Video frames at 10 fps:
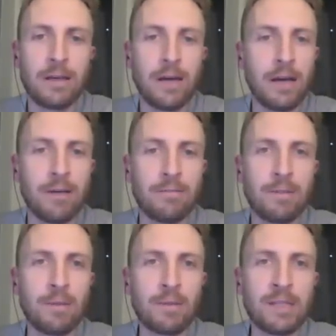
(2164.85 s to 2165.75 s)
And
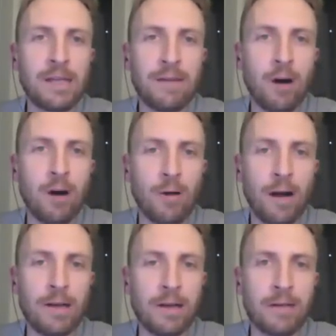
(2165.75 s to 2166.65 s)
people didn't have caller
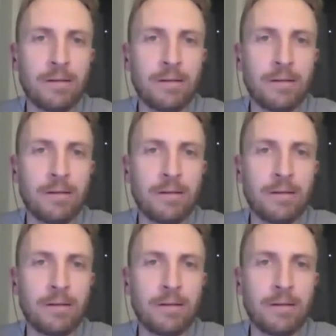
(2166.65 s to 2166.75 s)
ID.